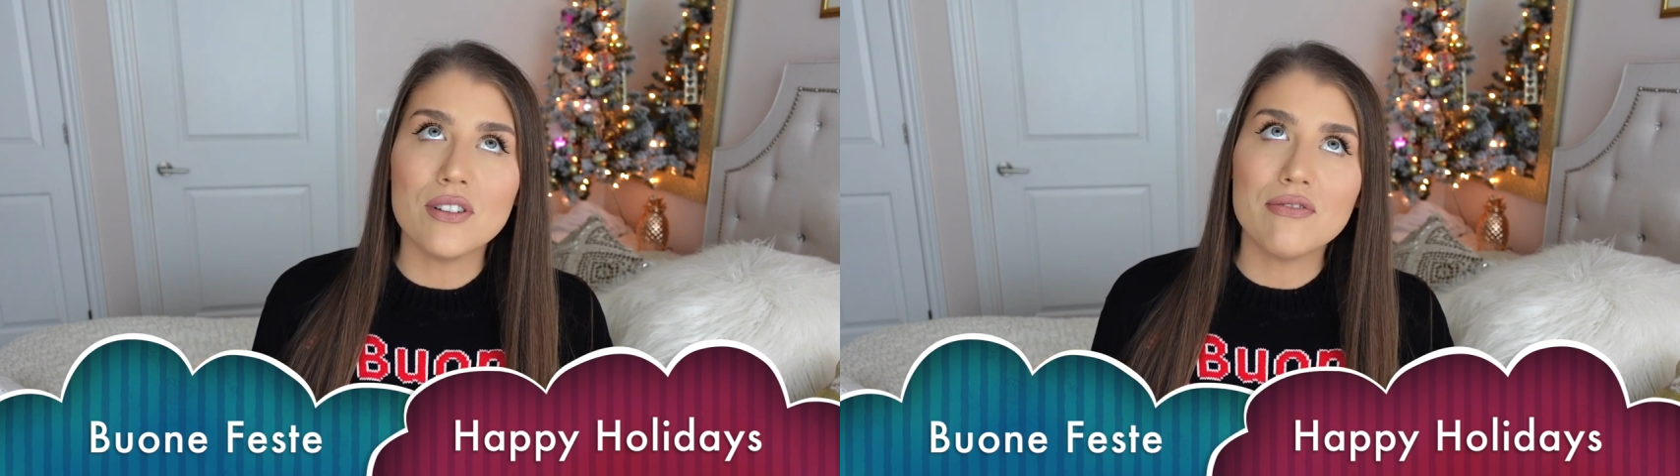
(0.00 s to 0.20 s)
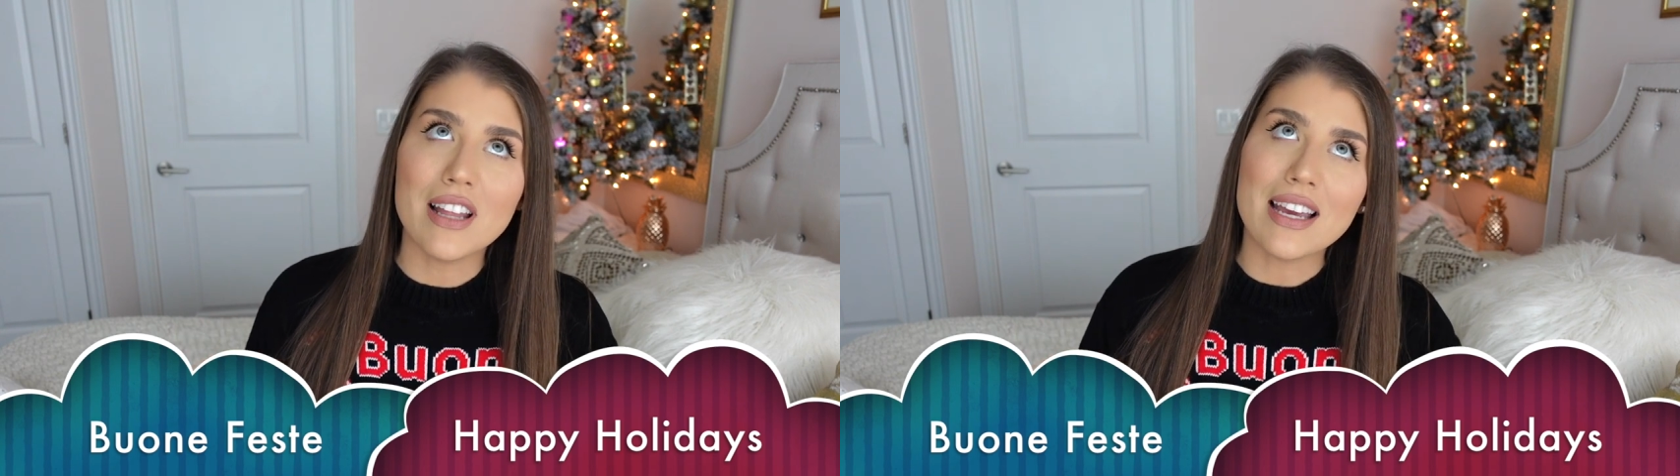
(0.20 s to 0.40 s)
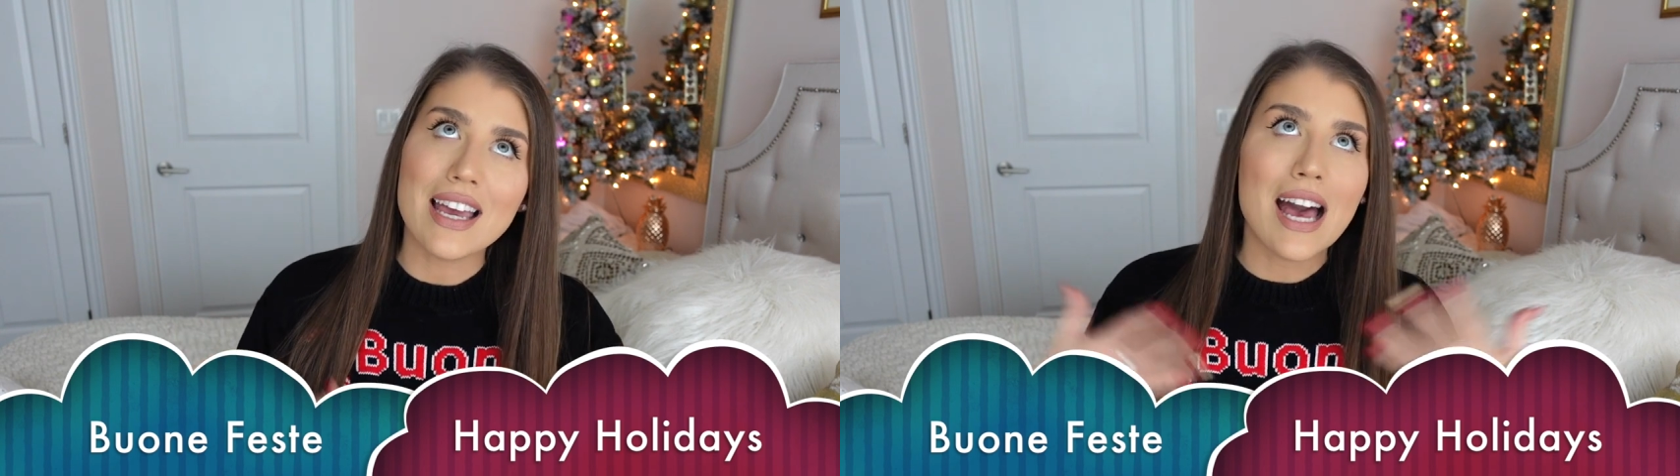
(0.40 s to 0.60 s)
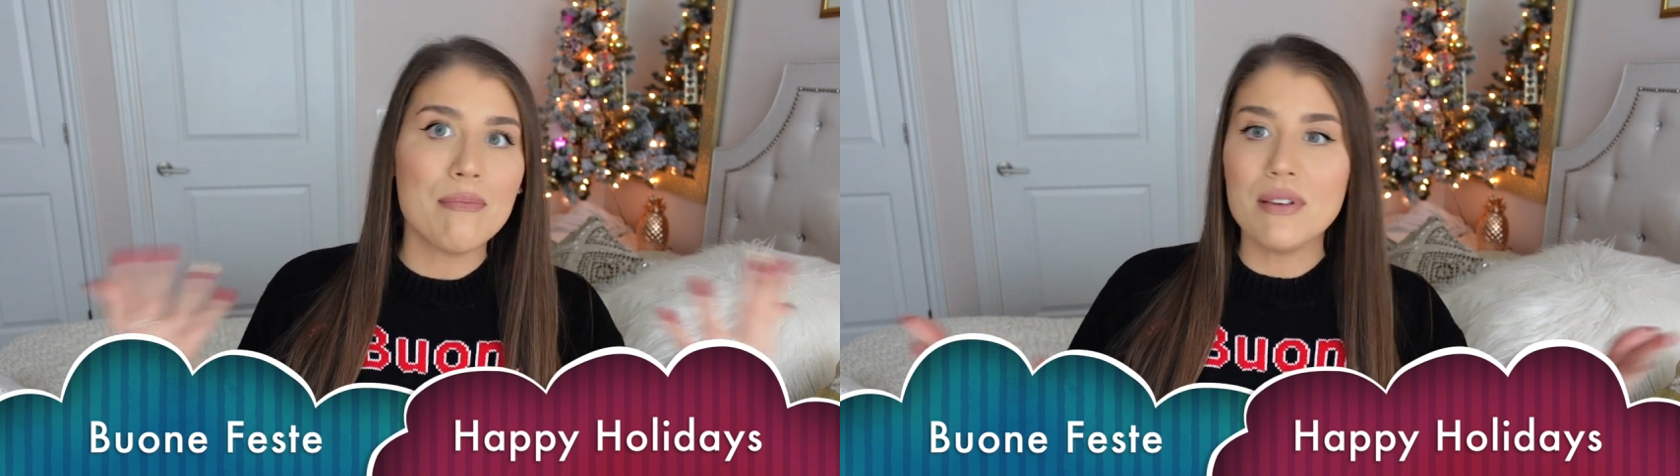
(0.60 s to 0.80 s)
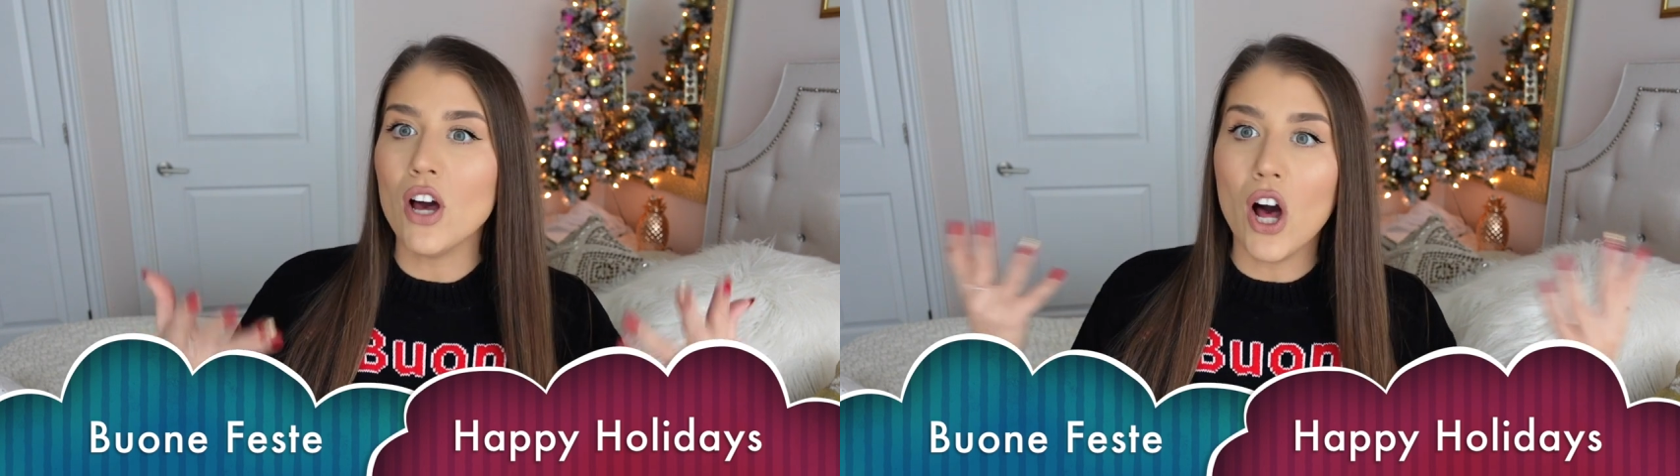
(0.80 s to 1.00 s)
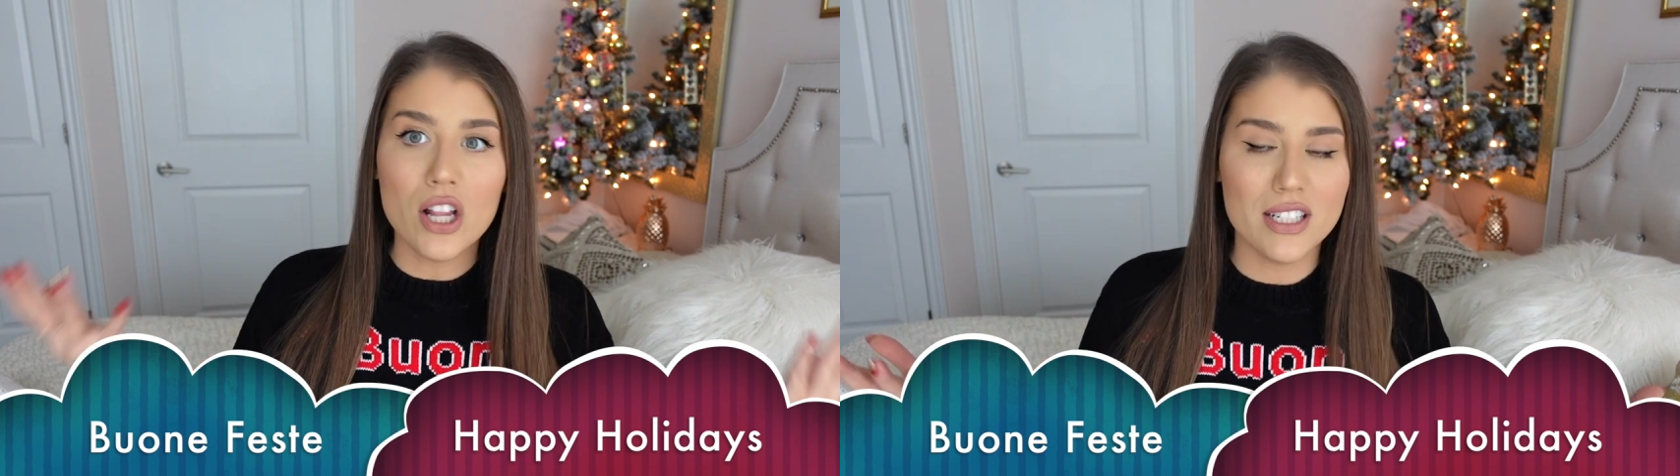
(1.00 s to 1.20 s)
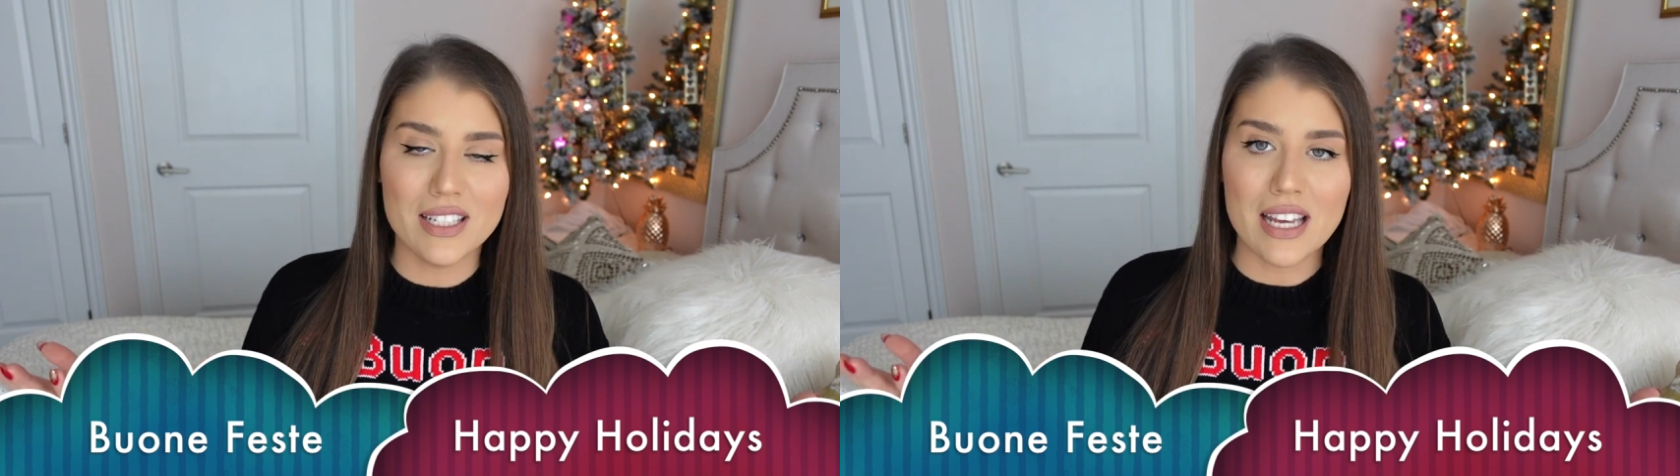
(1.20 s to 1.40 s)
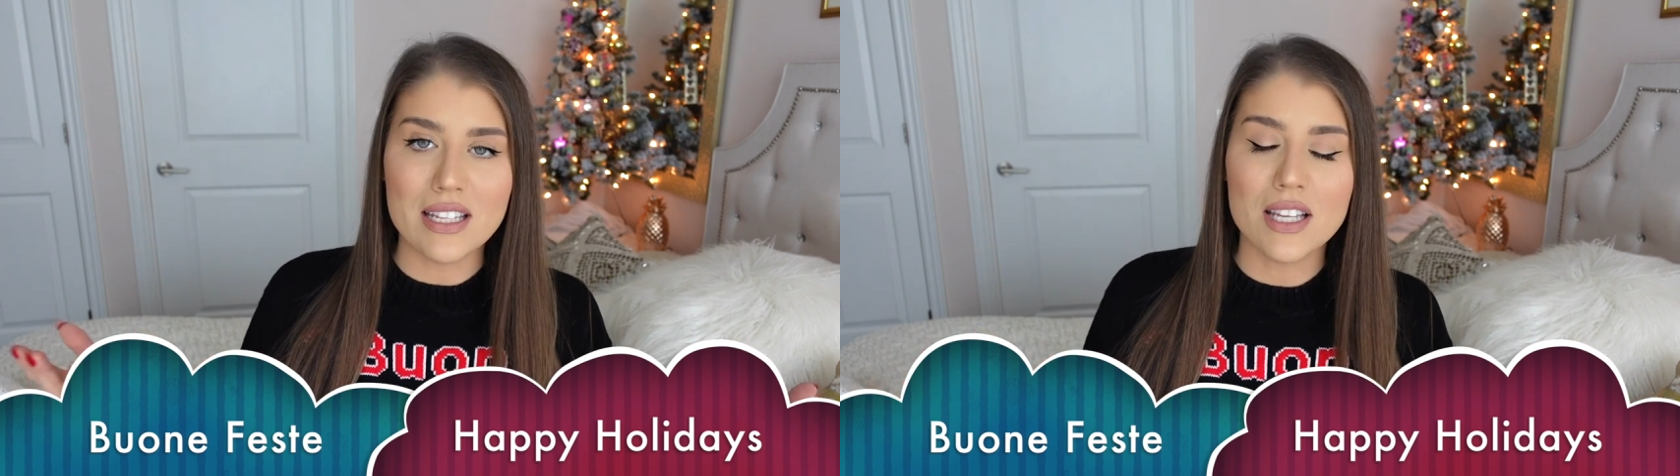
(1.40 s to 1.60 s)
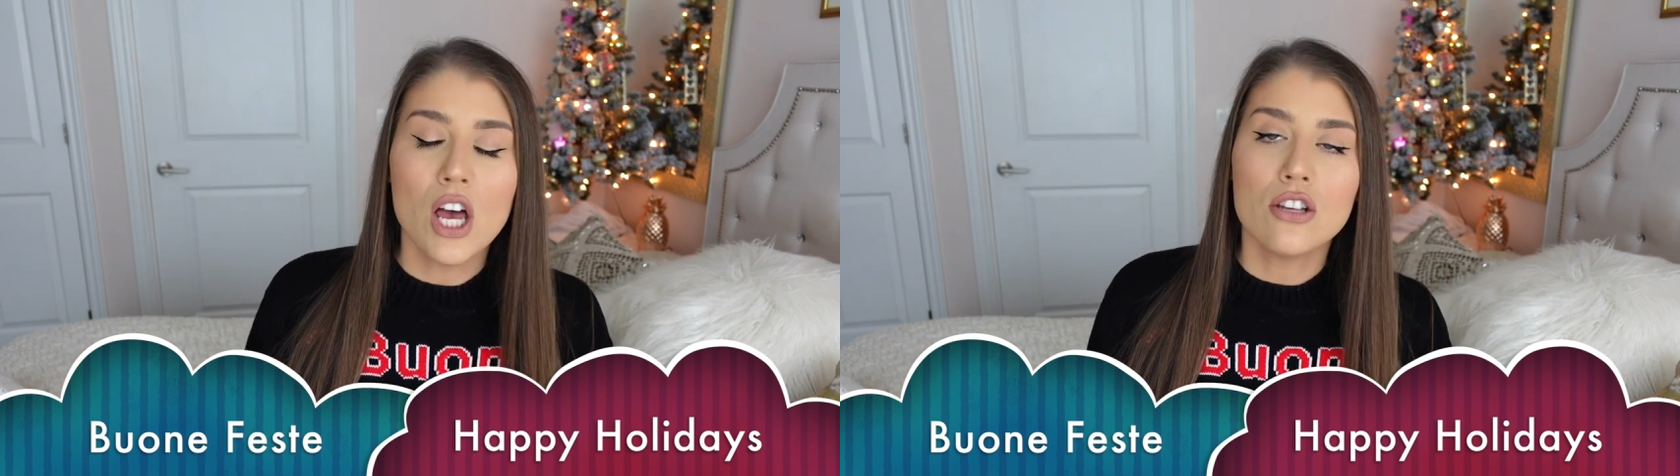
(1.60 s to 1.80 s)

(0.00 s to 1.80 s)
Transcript: of like happy holidays.